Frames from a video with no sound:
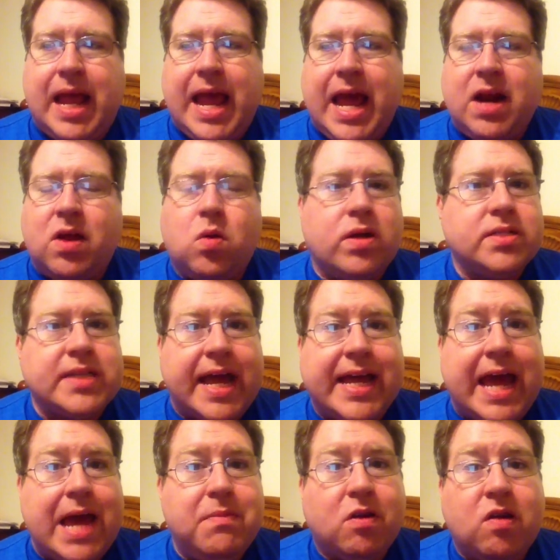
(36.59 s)
and of course, I
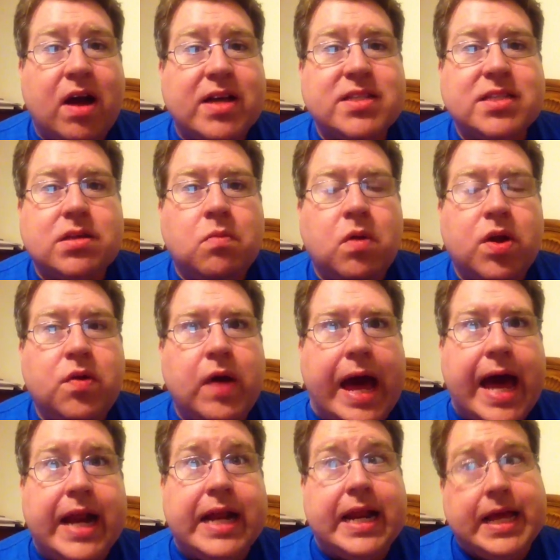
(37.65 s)
came across someone who
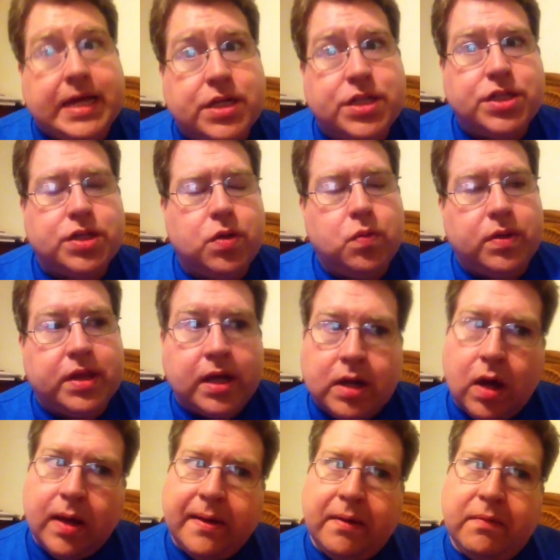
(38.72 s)
had an issue with
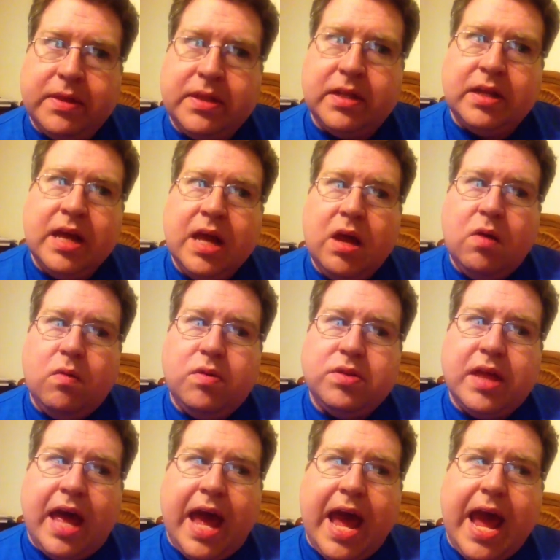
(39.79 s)

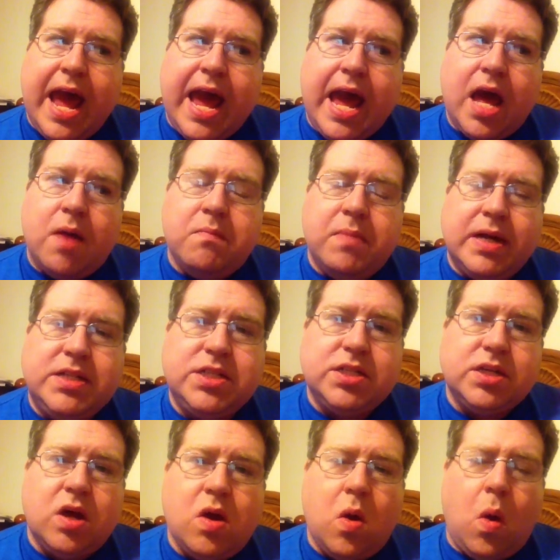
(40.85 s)
a much
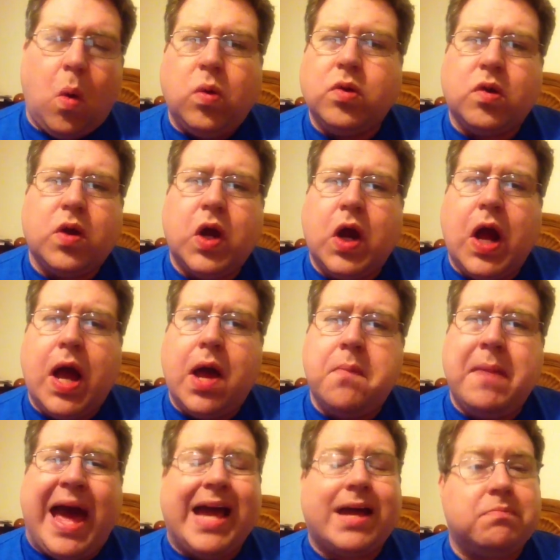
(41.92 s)
older
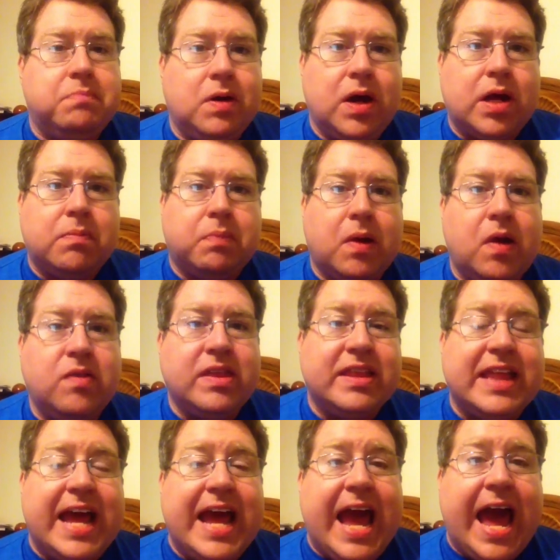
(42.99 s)
MacBook Pro that
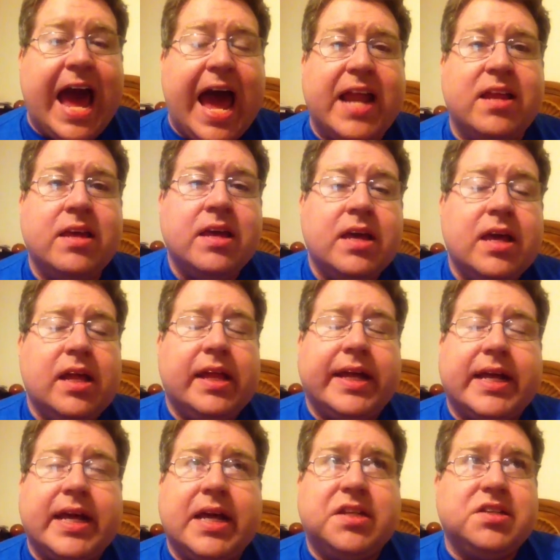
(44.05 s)
they had,
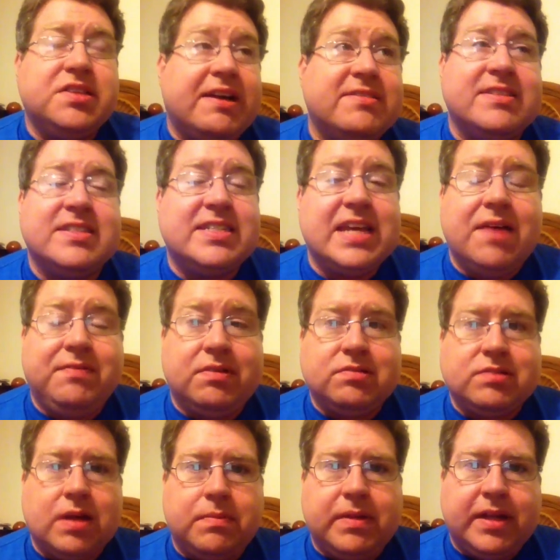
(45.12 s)
like a 2007 or
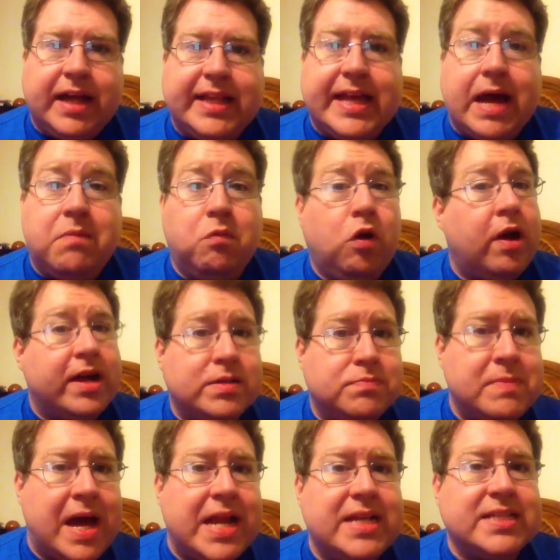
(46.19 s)
something like that, whereas
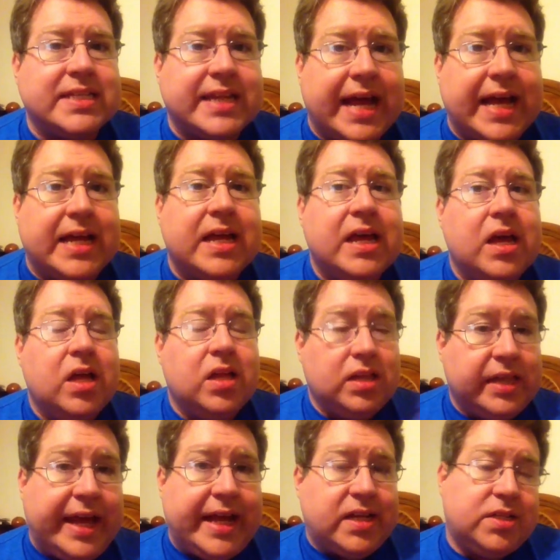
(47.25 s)
mine is like
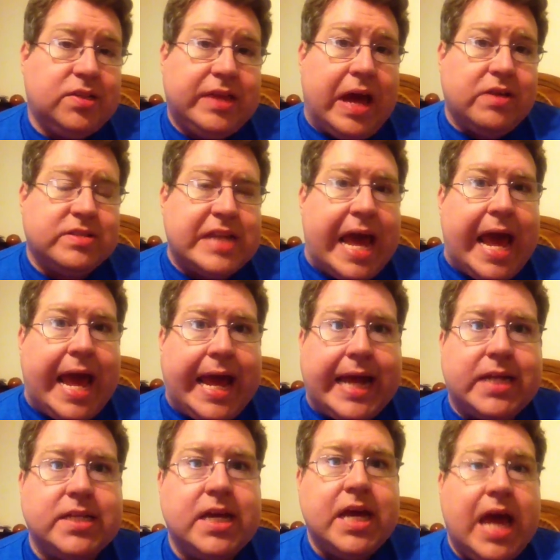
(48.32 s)
late
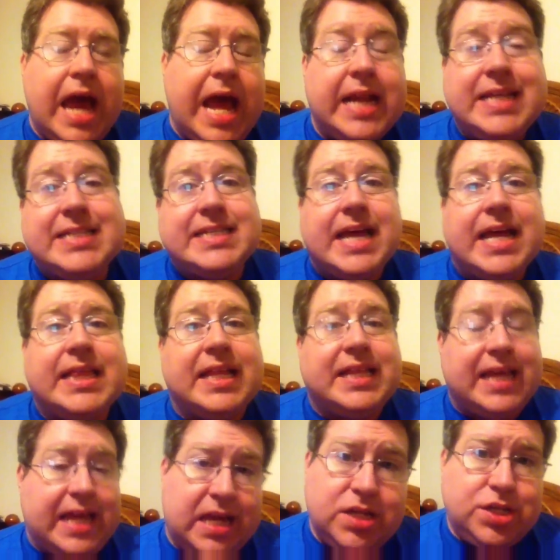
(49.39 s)
2008. And he said that
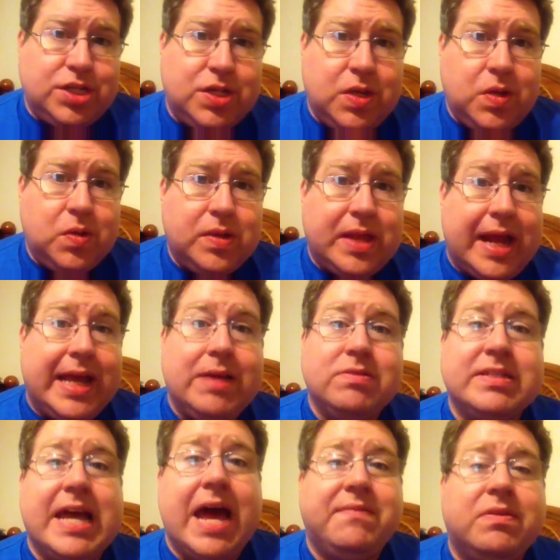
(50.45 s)
the issue that he
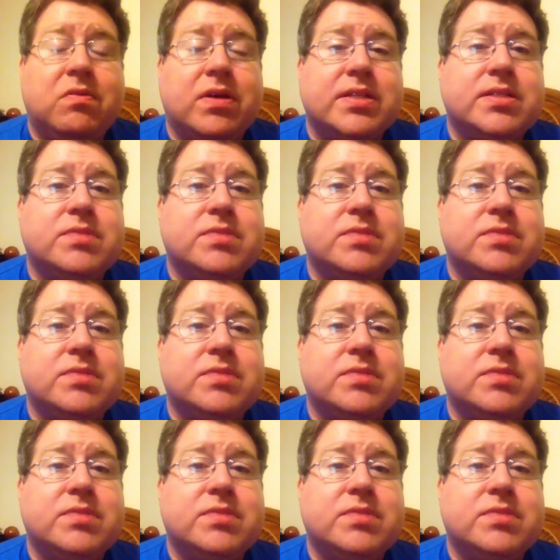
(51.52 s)
was having it